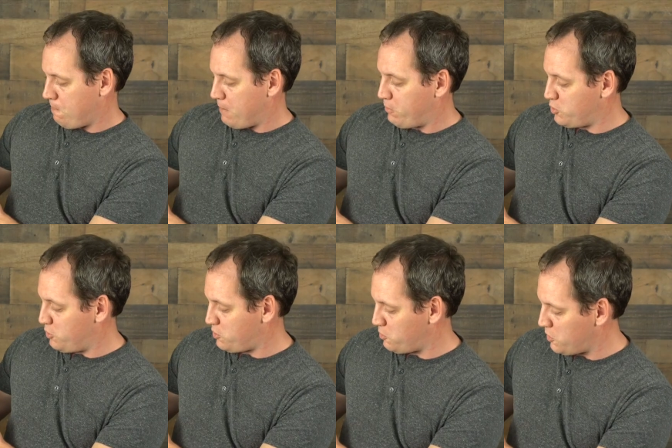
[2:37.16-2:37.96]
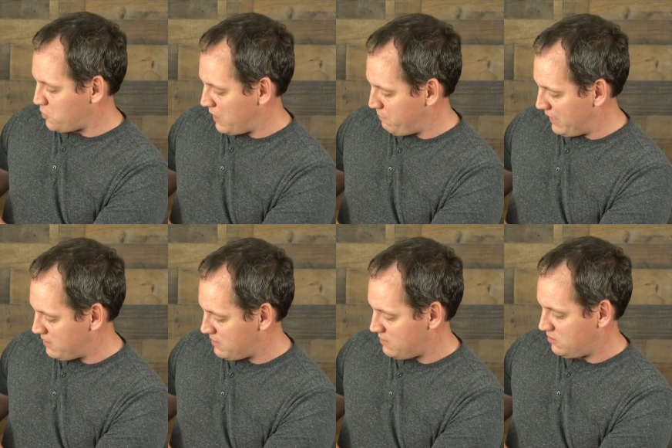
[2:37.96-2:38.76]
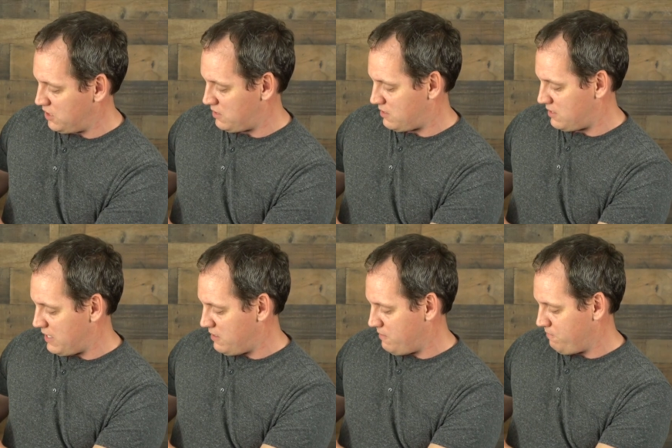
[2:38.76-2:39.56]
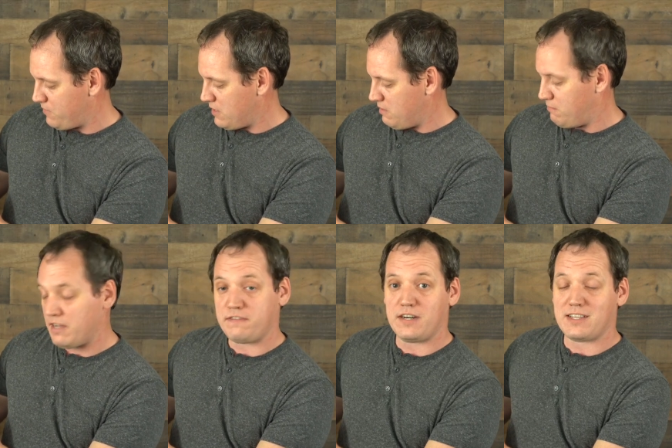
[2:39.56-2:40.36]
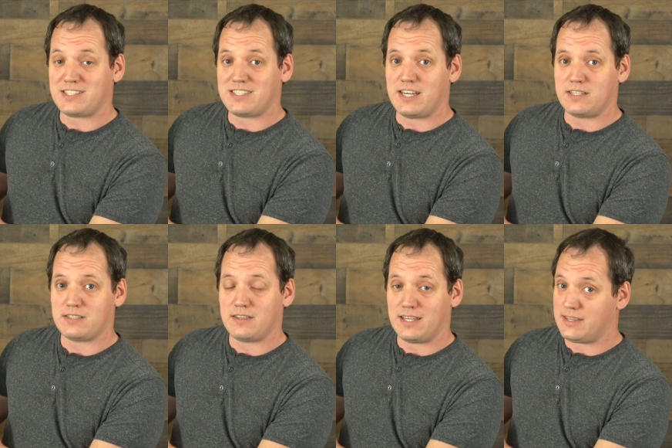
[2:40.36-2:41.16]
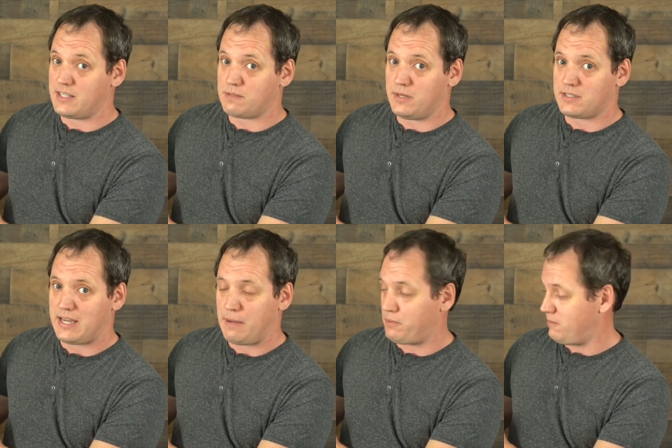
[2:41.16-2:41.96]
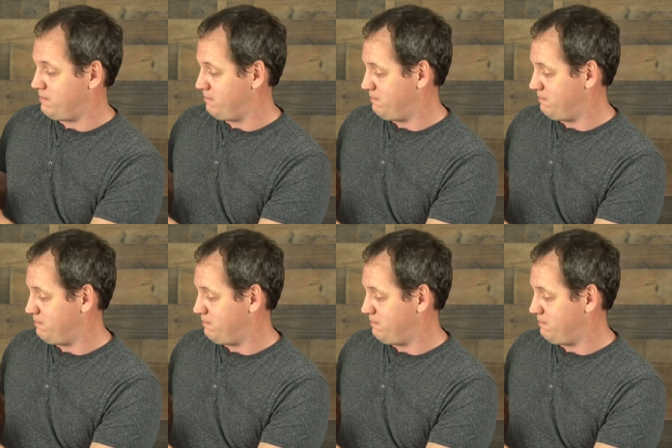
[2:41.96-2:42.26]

Put your sword away, Peter, Jesus said. My Father says that this must happen.